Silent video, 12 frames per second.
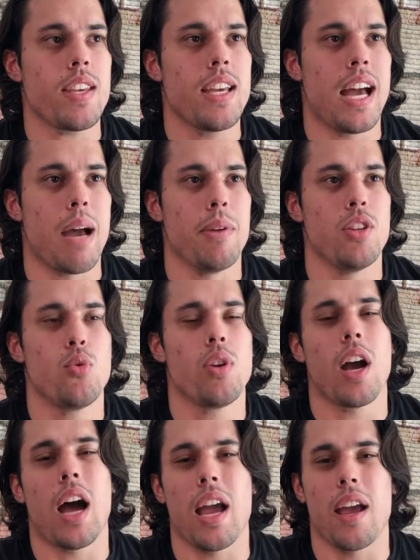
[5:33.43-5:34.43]
I mean,
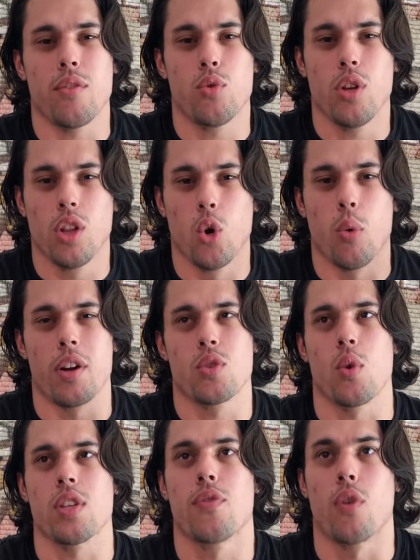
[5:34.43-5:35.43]
doing low bar
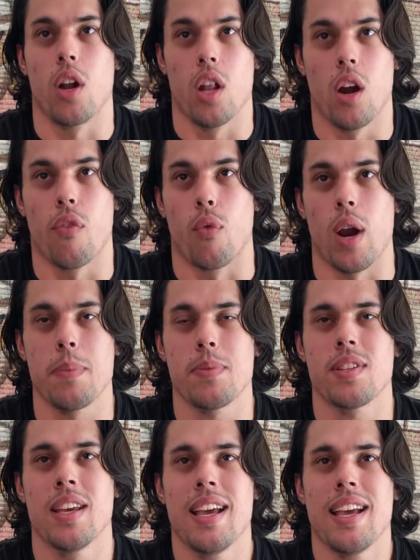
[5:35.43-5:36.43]
squats for a lot of
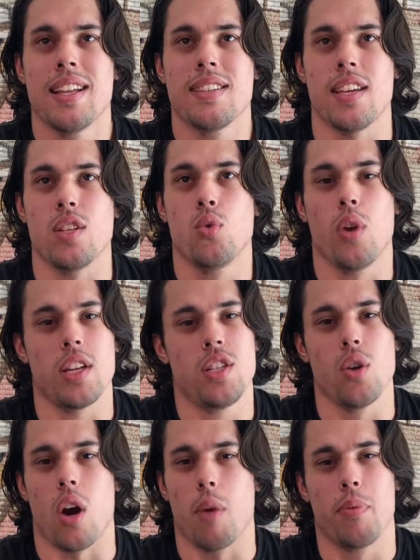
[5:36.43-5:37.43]
reps tends to get
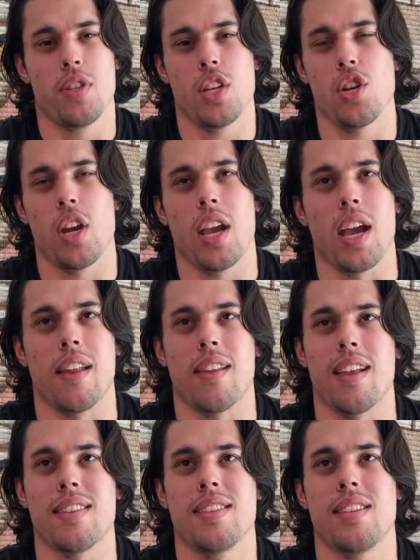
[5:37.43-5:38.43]
you out of positioning,
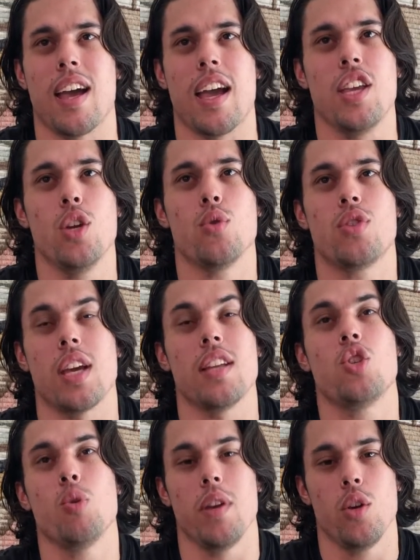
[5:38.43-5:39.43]
and you
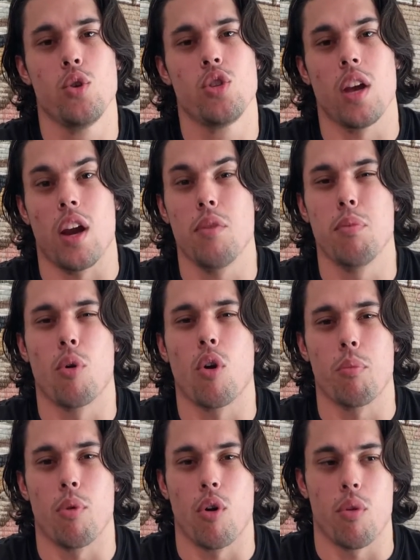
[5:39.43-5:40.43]
tend to be using a little
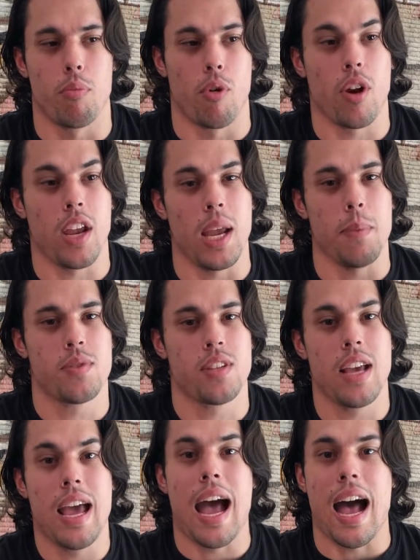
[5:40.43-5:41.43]
more
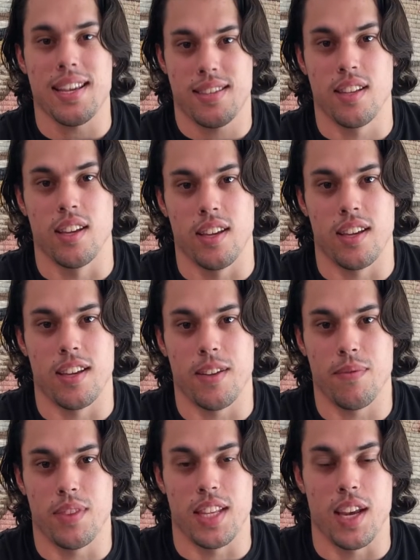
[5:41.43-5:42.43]
hips as
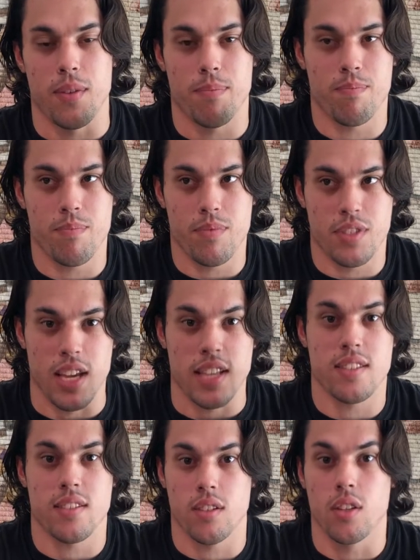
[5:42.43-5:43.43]
the
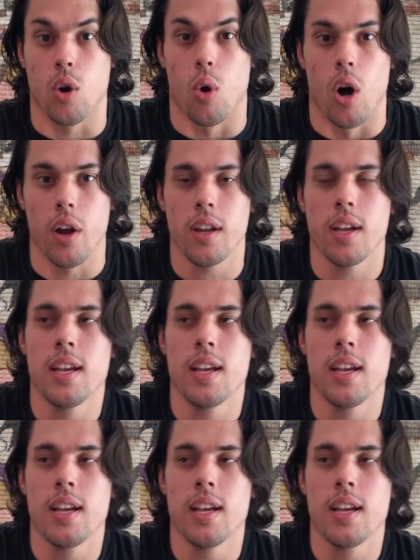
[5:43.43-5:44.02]
sets go on.